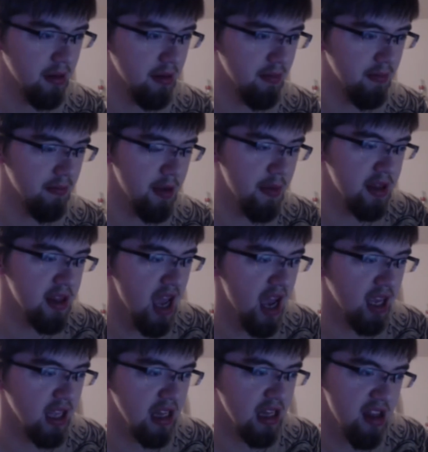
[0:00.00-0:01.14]
BB attack
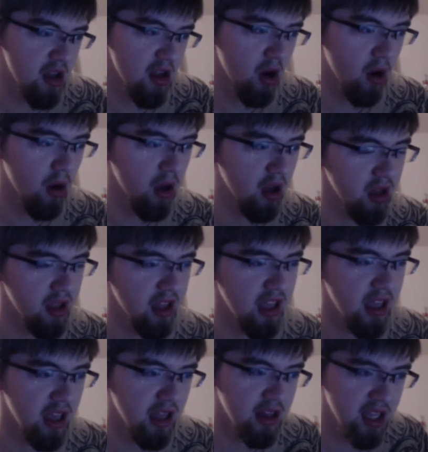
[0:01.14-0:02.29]
is
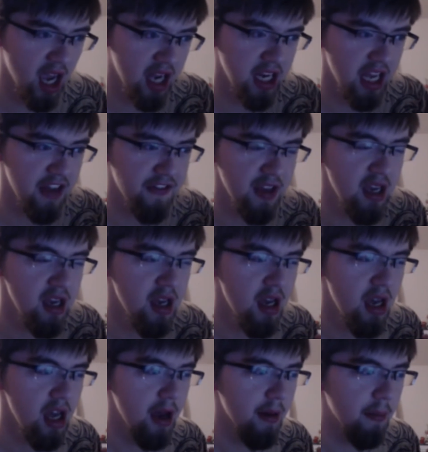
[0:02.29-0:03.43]
kind of iffy,
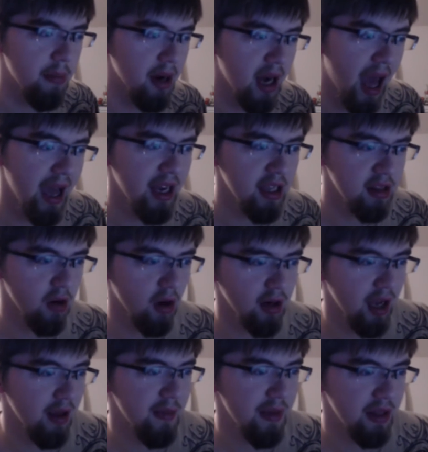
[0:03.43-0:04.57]
but adding dark
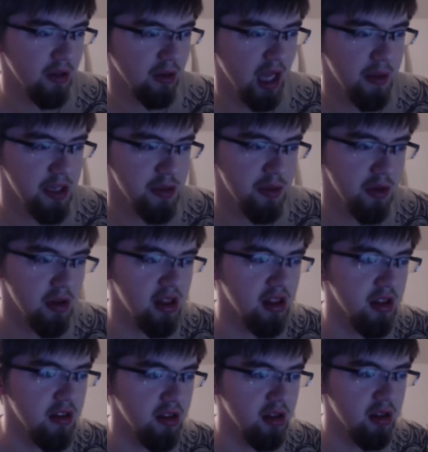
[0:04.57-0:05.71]
elemental damage boost
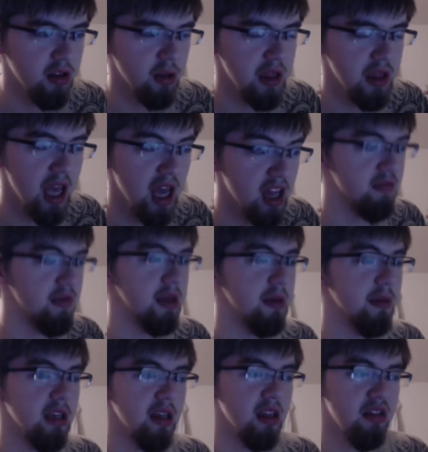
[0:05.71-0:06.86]
to the
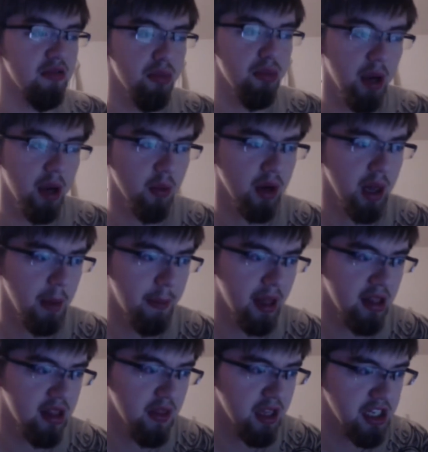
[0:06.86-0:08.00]
SBB is probably one of the
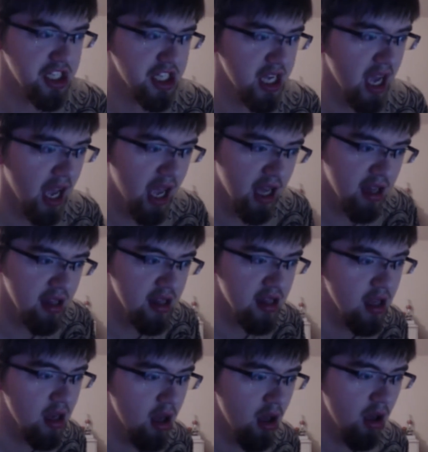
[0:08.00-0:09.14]
best things she has.
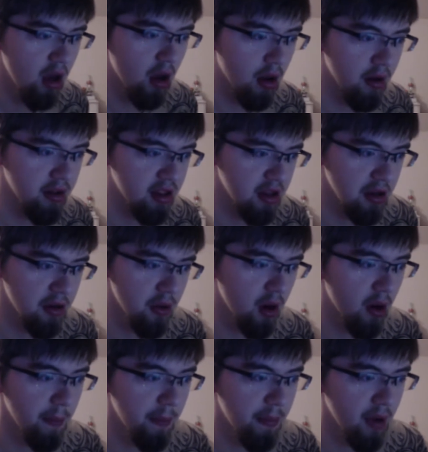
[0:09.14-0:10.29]
Also,
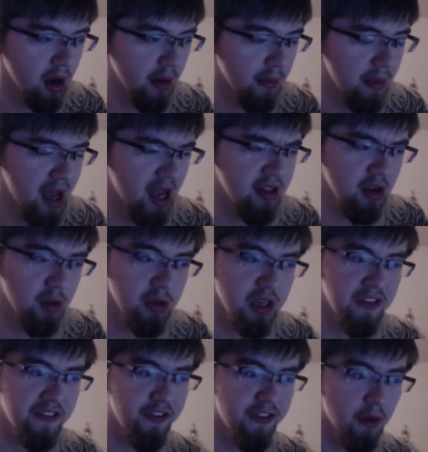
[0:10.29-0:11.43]
adds OD
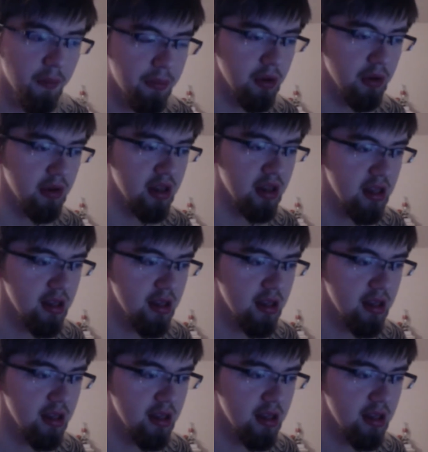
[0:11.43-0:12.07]
fill boost